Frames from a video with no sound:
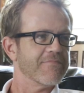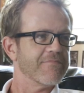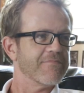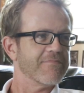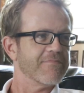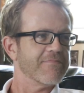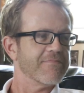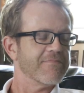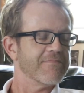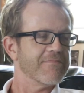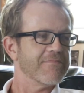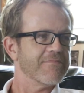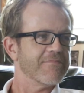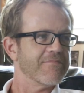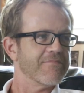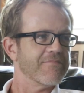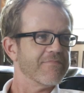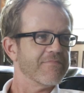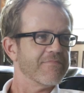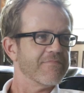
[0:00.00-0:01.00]
doing many other
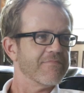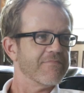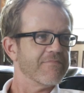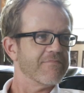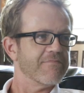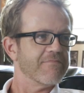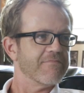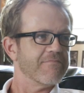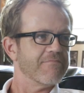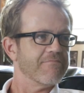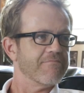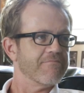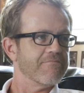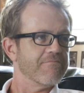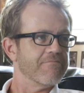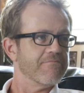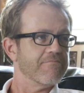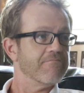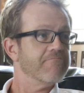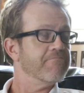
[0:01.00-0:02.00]
things, writing
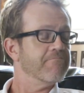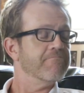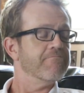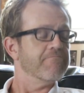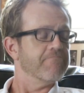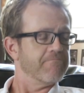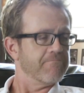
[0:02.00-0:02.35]
and